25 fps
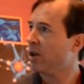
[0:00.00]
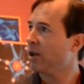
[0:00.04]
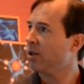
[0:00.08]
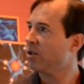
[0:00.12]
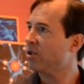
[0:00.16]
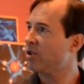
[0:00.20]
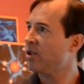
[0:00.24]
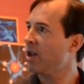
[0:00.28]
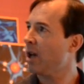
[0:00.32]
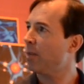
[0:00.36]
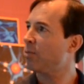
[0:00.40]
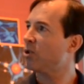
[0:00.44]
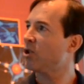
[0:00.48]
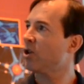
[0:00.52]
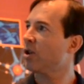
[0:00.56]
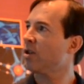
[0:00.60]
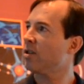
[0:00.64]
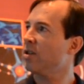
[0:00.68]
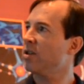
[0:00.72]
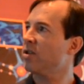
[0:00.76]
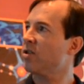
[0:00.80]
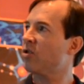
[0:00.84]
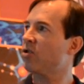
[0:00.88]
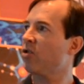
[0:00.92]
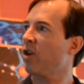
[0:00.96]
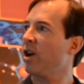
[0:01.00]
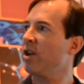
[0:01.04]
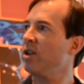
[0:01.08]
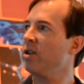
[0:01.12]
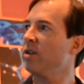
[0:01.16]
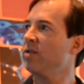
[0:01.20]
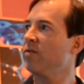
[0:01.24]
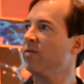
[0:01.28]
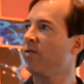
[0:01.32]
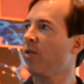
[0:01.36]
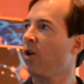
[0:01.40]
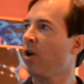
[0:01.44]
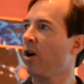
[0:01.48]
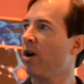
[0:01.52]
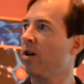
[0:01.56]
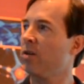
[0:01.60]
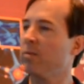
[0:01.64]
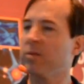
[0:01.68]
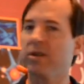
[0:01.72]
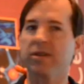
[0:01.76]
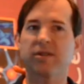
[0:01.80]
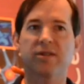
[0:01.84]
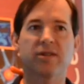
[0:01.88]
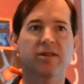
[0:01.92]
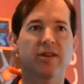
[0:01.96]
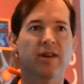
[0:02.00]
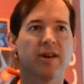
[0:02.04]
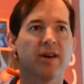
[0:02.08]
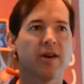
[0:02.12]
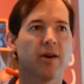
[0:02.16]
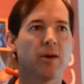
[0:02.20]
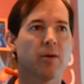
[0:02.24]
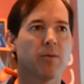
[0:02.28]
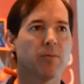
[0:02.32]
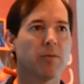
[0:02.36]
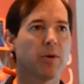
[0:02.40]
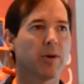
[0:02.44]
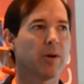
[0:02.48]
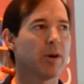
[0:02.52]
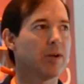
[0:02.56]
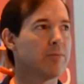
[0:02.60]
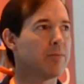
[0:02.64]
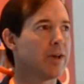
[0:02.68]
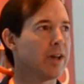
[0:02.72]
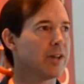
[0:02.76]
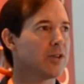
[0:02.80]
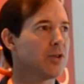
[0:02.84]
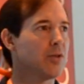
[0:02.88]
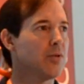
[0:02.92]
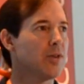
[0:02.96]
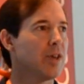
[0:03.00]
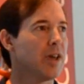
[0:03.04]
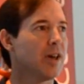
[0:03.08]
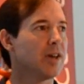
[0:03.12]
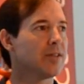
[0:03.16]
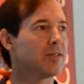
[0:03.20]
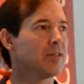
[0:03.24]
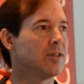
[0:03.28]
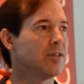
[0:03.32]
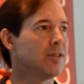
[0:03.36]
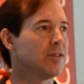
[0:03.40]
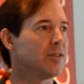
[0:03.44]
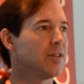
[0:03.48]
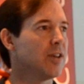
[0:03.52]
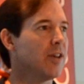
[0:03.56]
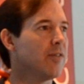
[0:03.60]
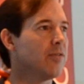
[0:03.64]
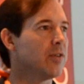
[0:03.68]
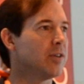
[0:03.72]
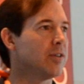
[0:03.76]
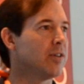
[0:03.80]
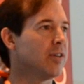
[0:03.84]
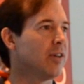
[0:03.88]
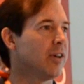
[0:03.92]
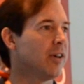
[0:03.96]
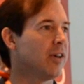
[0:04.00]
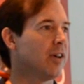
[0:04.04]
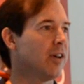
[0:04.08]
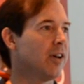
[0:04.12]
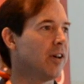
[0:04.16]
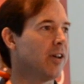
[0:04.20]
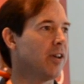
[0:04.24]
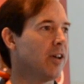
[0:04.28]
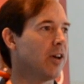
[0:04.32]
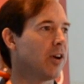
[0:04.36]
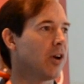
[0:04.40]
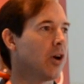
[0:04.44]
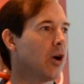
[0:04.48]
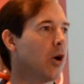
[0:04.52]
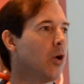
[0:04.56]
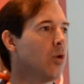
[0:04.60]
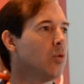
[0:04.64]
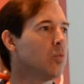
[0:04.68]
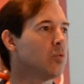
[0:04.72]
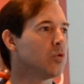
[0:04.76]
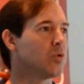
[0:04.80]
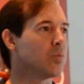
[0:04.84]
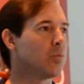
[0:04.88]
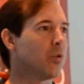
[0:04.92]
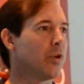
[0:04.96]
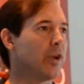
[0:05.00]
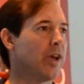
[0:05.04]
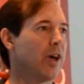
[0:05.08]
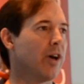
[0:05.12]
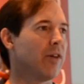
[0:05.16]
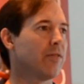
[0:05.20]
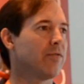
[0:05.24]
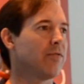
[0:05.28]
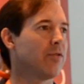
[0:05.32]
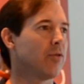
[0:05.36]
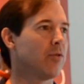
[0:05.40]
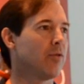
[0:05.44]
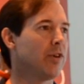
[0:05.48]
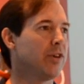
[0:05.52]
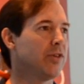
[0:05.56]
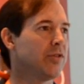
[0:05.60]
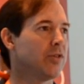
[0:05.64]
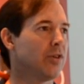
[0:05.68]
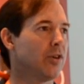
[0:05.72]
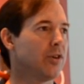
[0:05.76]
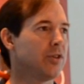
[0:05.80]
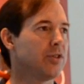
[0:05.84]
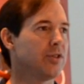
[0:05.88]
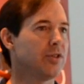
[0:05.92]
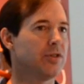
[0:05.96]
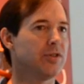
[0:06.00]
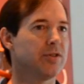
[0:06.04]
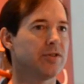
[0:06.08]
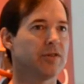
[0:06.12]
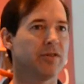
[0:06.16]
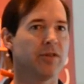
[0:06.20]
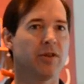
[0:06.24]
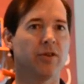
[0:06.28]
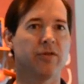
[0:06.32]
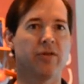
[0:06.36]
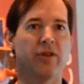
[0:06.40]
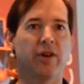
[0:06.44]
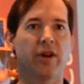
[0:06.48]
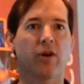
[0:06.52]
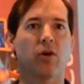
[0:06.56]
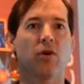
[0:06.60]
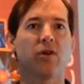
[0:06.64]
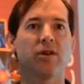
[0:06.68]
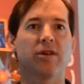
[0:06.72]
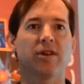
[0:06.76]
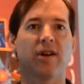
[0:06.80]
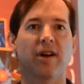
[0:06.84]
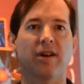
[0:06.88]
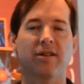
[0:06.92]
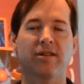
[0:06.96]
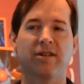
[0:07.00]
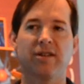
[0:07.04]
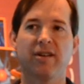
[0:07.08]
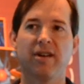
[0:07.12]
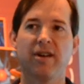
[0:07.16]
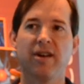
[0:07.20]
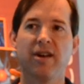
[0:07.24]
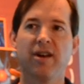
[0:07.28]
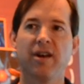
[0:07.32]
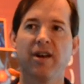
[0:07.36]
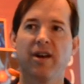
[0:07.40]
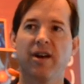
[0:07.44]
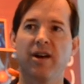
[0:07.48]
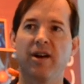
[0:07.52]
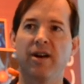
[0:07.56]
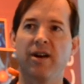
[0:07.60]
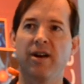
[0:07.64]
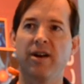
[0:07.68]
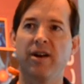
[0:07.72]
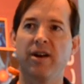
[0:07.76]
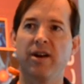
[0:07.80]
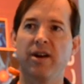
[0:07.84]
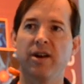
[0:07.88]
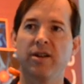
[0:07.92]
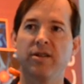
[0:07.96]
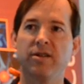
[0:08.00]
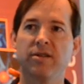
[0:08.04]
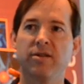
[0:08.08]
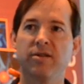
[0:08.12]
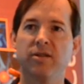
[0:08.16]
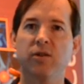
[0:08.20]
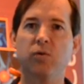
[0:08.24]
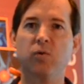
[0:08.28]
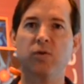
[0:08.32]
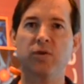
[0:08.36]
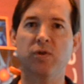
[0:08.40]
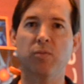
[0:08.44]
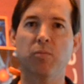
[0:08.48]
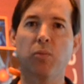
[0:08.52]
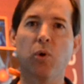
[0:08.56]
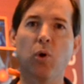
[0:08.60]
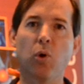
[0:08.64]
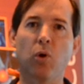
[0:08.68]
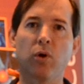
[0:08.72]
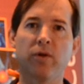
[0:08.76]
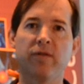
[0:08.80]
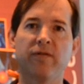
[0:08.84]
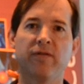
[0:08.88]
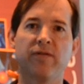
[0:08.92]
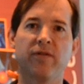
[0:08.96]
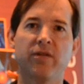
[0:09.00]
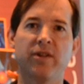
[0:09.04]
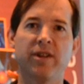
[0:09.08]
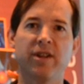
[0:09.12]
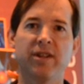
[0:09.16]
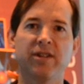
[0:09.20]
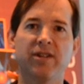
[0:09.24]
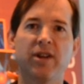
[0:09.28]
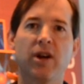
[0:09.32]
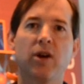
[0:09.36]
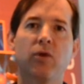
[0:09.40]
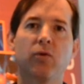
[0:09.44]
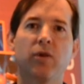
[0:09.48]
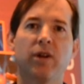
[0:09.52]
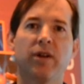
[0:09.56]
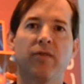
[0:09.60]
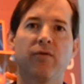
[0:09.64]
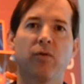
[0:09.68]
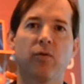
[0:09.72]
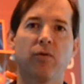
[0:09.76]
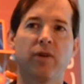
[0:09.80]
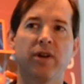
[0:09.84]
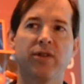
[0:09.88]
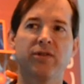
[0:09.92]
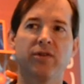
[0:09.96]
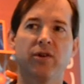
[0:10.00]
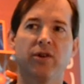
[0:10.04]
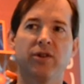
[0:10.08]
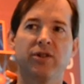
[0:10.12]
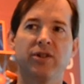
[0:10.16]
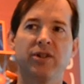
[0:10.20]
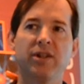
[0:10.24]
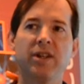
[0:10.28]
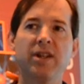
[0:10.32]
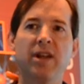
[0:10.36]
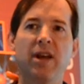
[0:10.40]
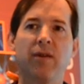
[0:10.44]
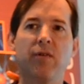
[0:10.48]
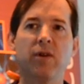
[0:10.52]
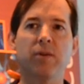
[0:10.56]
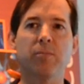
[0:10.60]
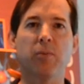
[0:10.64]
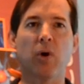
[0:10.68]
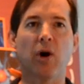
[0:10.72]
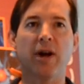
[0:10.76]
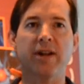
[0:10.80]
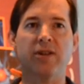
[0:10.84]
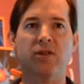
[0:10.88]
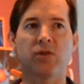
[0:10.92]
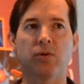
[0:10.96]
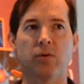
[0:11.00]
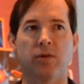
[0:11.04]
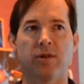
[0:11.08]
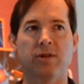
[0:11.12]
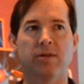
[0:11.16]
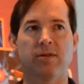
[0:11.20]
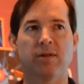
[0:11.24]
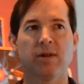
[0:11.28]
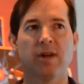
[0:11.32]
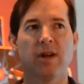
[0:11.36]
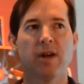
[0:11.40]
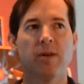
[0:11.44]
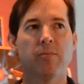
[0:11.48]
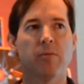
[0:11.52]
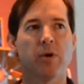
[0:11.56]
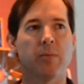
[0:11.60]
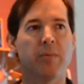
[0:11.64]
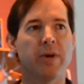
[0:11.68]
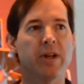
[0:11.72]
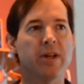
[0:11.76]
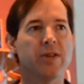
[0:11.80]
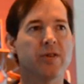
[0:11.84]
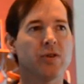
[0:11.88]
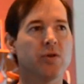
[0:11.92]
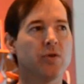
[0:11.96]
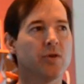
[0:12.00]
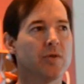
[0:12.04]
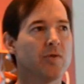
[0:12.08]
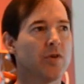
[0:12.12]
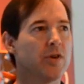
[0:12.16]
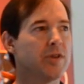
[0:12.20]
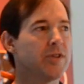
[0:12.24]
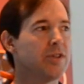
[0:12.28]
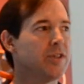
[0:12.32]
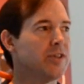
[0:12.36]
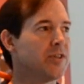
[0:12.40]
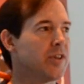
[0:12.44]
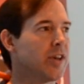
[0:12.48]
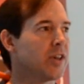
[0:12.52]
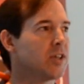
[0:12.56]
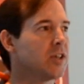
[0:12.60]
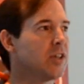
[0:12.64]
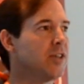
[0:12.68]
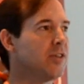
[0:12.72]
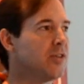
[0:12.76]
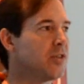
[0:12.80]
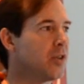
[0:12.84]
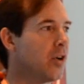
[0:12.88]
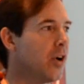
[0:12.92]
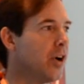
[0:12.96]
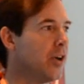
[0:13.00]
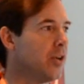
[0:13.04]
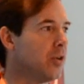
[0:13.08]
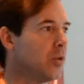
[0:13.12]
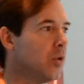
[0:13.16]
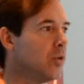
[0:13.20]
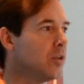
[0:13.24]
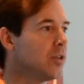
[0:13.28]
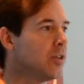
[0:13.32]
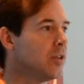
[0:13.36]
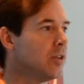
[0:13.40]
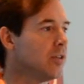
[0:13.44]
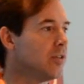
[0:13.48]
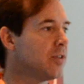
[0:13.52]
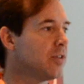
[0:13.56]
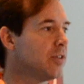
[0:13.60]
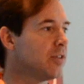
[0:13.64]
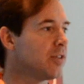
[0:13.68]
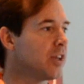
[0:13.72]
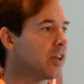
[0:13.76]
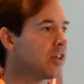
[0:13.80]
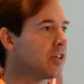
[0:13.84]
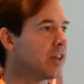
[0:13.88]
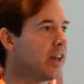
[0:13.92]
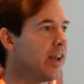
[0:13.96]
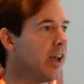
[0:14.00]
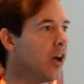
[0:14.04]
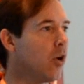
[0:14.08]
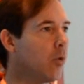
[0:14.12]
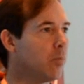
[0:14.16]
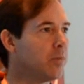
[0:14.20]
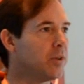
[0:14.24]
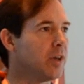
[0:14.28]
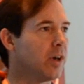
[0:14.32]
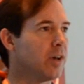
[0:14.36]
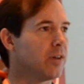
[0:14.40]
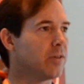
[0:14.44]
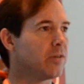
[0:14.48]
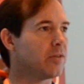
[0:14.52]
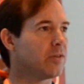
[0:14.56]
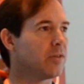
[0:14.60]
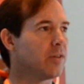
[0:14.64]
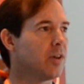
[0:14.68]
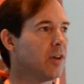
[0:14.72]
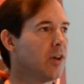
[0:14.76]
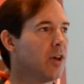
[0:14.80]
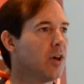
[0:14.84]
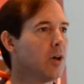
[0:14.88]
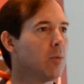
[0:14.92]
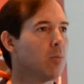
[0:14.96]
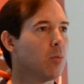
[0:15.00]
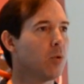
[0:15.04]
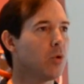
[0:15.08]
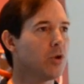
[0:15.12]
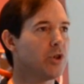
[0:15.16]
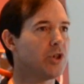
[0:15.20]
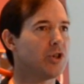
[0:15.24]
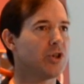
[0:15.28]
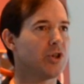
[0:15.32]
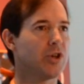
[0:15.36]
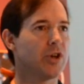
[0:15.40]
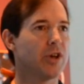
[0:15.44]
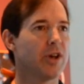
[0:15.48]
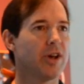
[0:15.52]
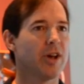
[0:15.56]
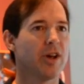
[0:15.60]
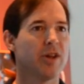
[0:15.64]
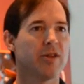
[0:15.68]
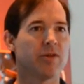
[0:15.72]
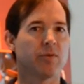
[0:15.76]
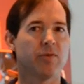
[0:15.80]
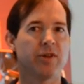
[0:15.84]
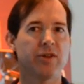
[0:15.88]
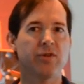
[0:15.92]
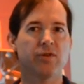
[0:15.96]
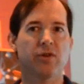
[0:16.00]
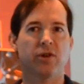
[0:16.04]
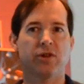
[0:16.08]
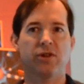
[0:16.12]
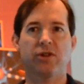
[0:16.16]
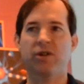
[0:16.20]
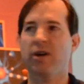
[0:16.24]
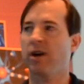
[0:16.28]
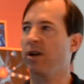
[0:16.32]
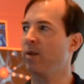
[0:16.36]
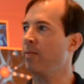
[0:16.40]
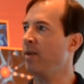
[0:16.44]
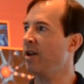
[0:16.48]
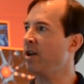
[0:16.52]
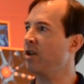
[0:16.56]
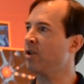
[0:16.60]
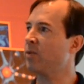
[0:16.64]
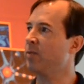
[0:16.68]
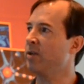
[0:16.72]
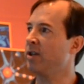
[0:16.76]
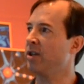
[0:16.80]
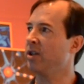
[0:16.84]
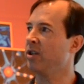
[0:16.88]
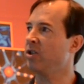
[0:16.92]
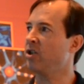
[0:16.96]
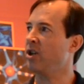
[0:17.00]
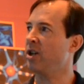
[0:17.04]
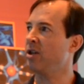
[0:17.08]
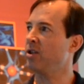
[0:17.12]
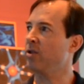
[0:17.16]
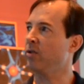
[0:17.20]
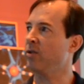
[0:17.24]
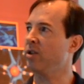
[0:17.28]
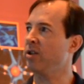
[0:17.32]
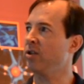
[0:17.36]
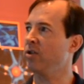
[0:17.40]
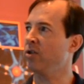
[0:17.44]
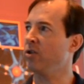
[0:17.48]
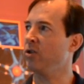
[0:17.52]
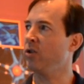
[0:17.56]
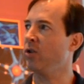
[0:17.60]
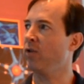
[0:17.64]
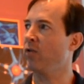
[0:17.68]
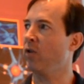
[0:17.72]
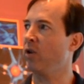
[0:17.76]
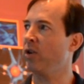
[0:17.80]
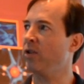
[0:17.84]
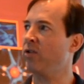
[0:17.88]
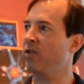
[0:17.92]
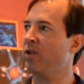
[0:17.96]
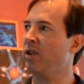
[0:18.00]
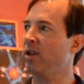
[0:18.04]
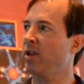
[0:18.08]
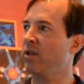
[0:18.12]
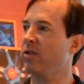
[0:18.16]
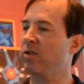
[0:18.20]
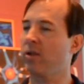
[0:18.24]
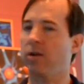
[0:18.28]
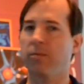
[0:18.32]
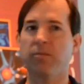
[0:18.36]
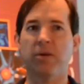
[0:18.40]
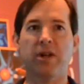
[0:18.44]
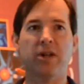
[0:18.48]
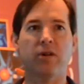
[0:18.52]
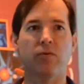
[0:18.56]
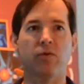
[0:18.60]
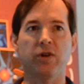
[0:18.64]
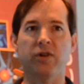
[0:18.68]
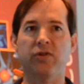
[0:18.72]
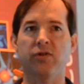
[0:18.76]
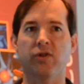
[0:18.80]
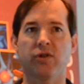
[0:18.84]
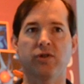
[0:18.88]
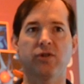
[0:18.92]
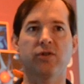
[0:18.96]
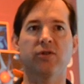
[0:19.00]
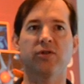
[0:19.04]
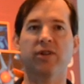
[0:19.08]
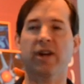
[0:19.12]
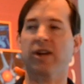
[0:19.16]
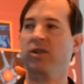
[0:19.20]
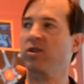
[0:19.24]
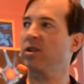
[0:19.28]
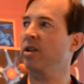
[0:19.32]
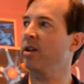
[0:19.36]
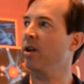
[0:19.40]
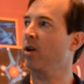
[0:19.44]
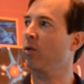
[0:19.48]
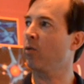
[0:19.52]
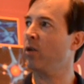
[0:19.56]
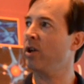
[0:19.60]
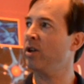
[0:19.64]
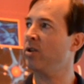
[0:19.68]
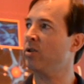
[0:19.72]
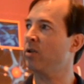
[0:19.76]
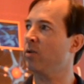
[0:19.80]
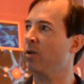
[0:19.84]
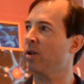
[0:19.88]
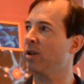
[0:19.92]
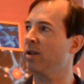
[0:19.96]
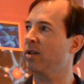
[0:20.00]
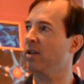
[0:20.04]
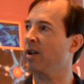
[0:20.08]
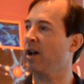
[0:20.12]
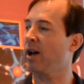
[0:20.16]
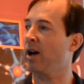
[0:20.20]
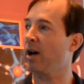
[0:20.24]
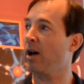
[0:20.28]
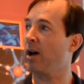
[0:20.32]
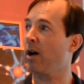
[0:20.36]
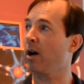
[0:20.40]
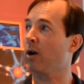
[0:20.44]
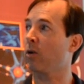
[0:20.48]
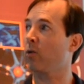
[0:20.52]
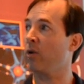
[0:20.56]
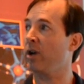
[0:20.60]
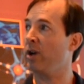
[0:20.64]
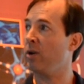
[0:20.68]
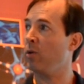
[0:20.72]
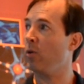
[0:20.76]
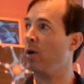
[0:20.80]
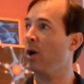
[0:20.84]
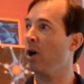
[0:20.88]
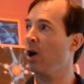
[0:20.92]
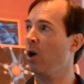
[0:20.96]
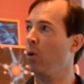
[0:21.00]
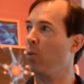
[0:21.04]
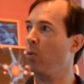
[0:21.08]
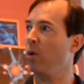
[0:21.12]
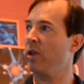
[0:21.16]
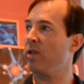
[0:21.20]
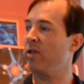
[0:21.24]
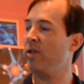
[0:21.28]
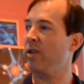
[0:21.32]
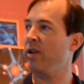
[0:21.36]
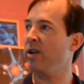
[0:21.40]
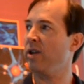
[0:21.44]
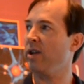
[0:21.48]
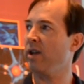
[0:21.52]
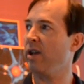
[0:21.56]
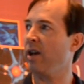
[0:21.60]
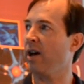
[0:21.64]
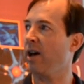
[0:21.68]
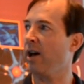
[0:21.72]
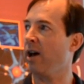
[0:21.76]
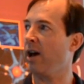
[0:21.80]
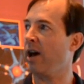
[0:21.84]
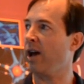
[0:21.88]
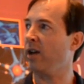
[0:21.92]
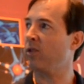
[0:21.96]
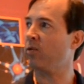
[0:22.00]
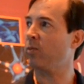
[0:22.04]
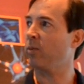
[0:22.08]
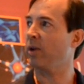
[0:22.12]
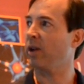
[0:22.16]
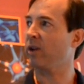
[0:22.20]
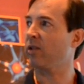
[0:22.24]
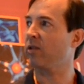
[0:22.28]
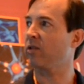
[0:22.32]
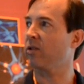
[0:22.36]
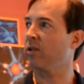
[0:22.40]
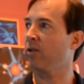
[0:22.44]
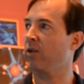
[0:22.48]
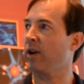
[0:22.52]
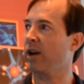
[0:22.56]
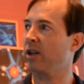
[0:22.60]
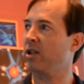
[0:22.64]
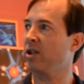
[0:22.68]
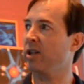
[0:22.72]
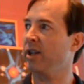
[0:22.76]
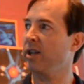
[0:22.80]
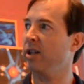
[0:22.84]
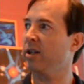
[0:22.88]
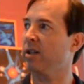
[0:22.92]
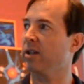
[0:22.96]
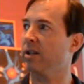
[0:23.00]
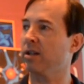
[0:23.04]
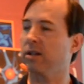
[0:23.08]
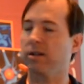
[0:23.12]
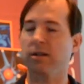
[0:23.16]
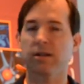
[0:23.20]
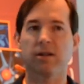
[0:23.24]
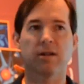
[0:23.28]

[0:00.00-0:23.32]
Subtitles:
Snapshot of the Australian environment. About 2007, a code was put out for researchers and their conduct. And this was important for the integrity for research. It didn't have any bite to it, but many of the universities actually signed on to this. And it's actually helped us push the research data management agenda in universities. Many researchers actually agree to it, agree with the aspects that are actually in it.